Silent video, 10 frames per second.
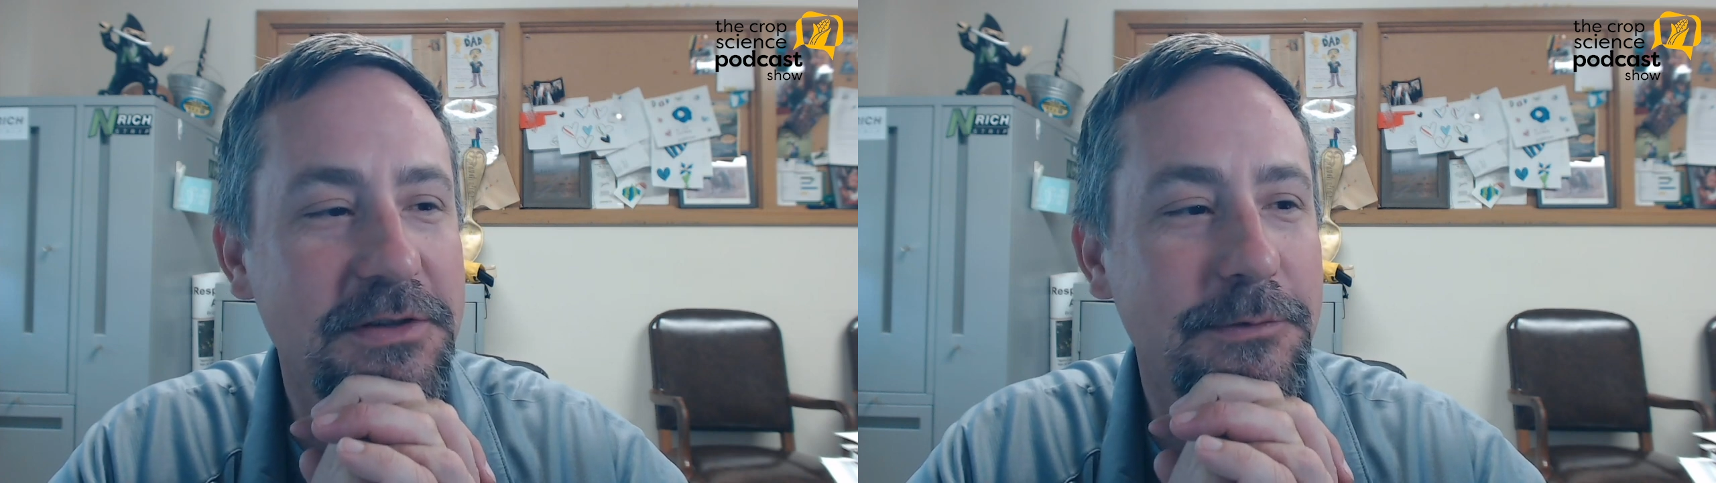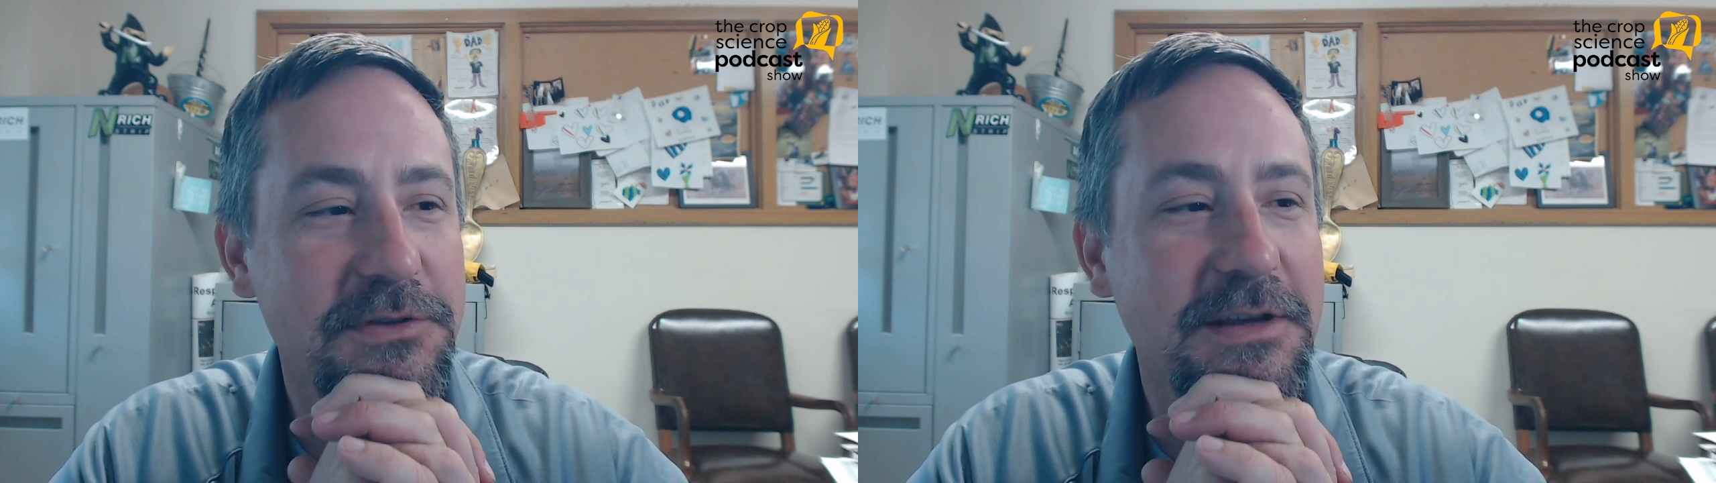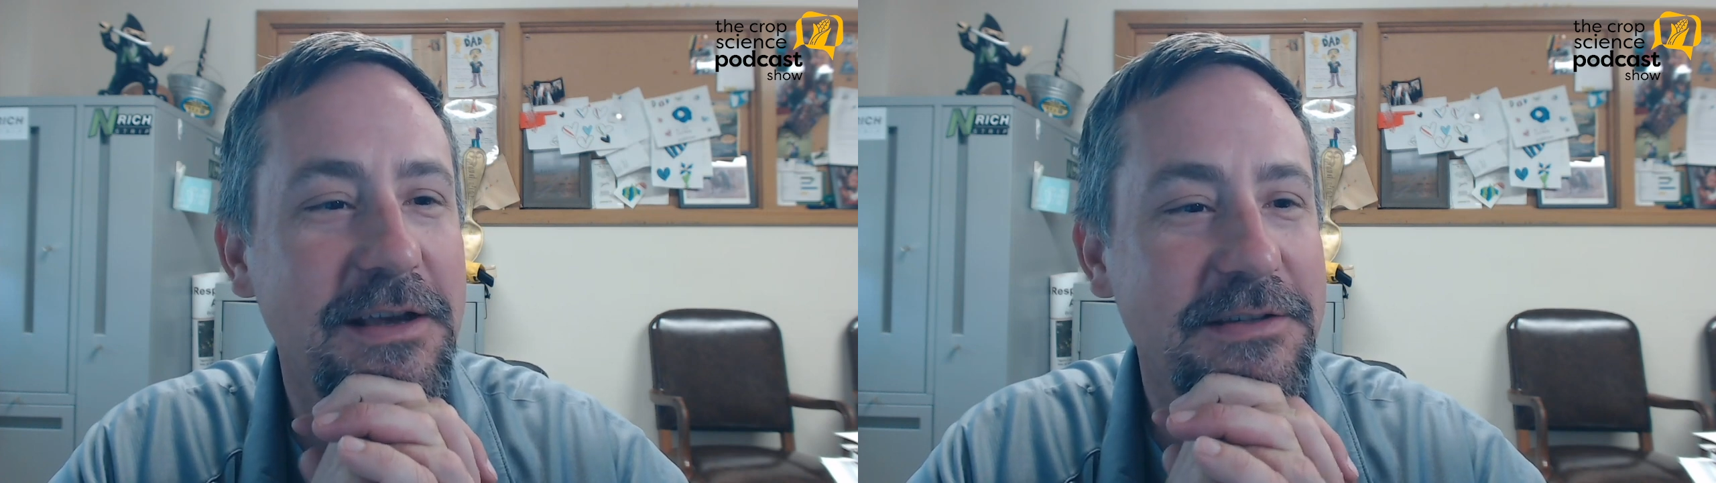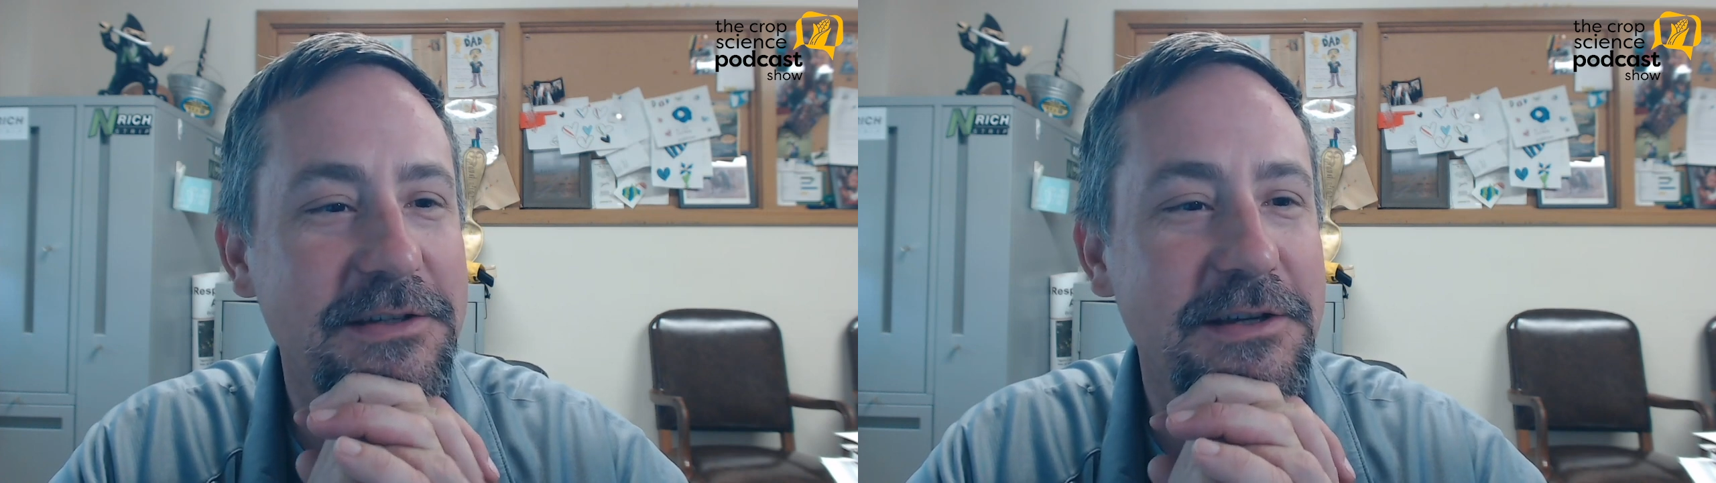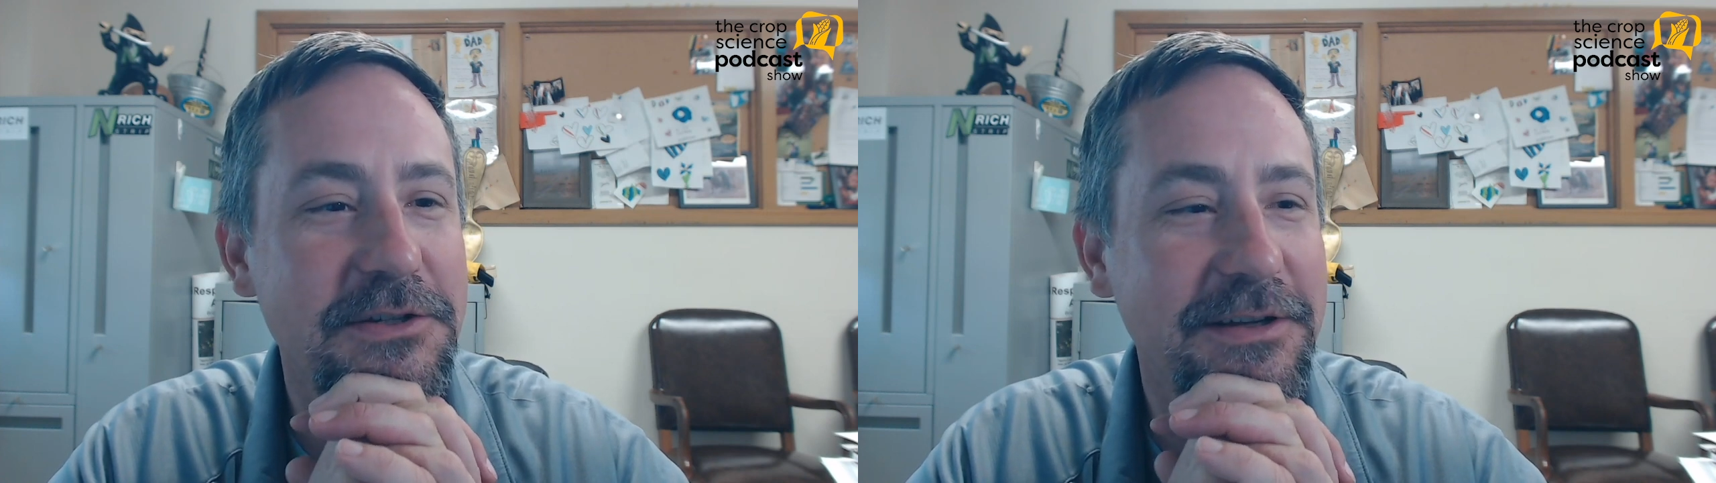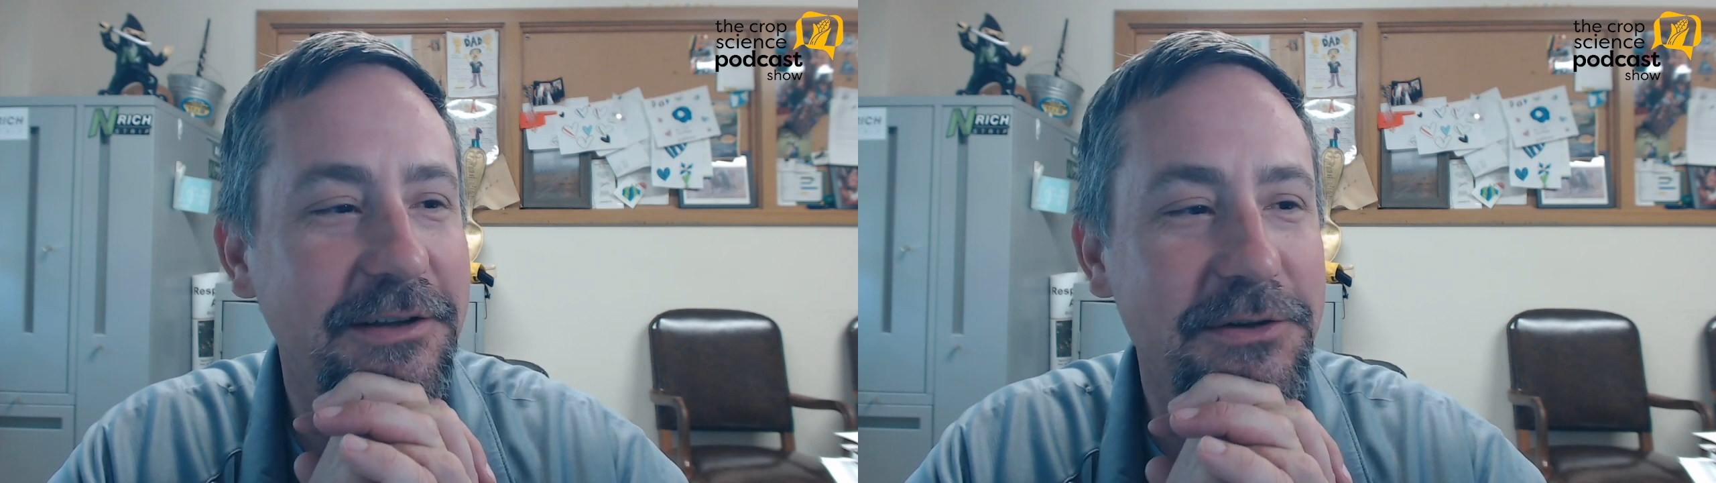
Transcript: summer sausage, and I'll